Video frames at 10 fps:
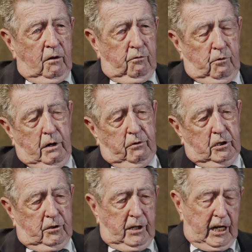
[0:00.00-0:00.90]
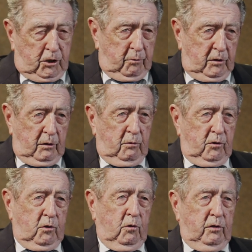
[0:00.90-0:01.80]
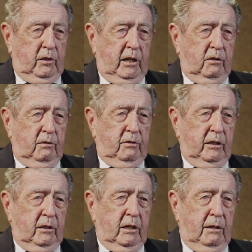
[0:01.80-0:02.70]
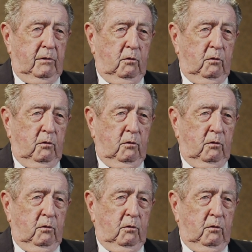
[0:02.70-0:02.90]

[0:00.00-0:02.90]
for every detachment that was going down to Vietnam.